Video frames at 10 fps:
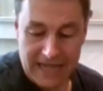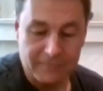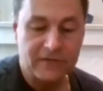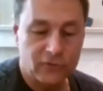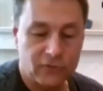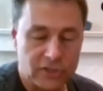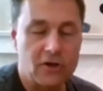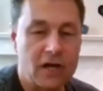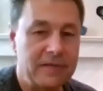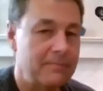for
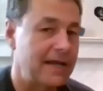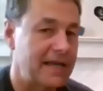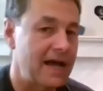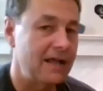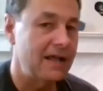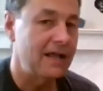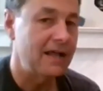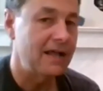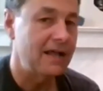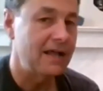astronomy by Galileo
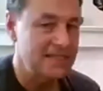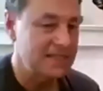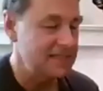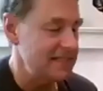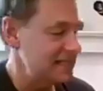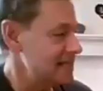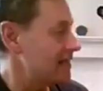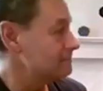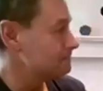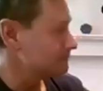back in
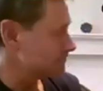1610.